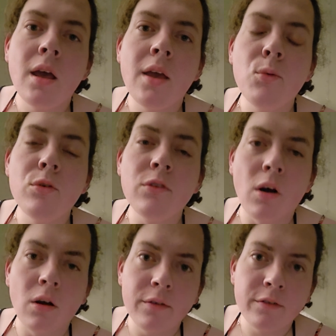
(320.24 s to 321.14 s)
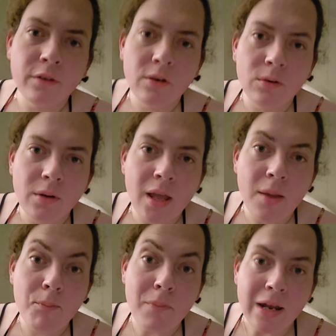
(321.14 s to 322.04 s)
It was also a
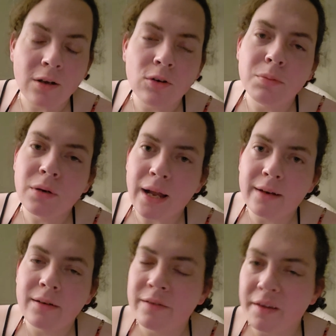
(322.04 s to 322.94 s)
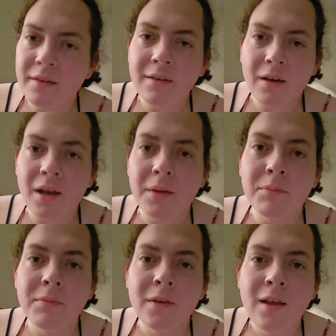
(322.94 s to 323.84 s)
medical practice at the
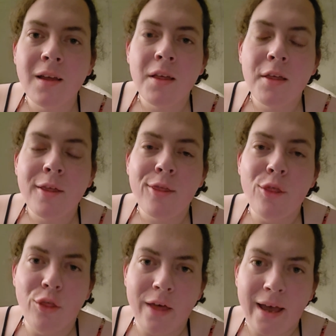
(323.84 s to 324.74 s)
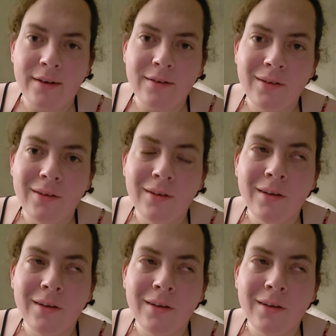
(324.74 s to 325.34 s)
time that